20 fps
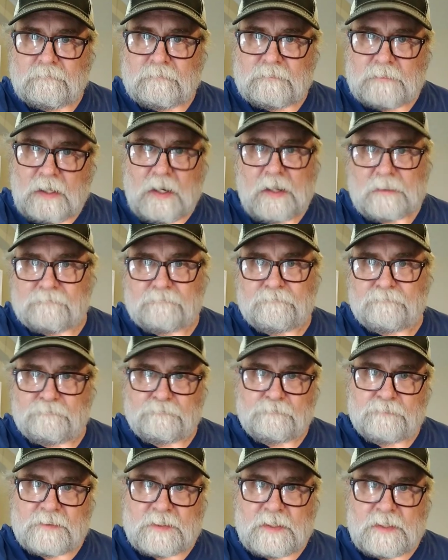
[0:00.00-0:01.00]
that I
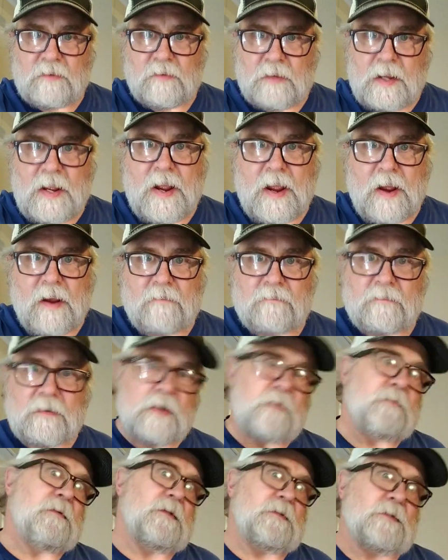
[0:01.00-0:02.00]
still have,
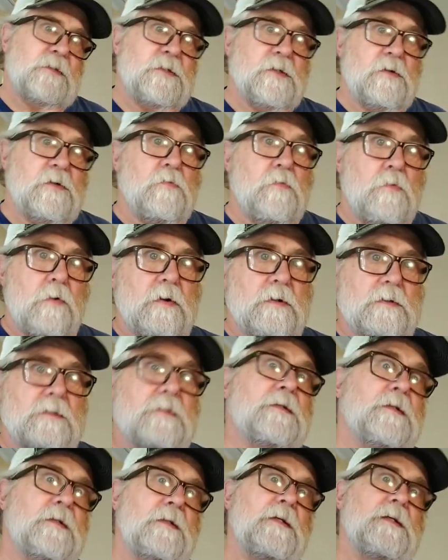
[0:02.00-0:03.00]
and that still
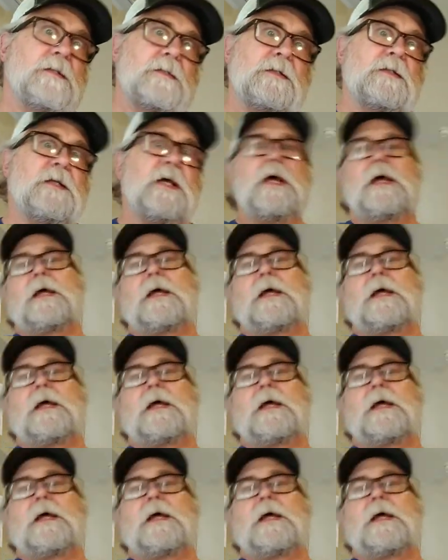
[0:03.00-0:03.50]
works to this day.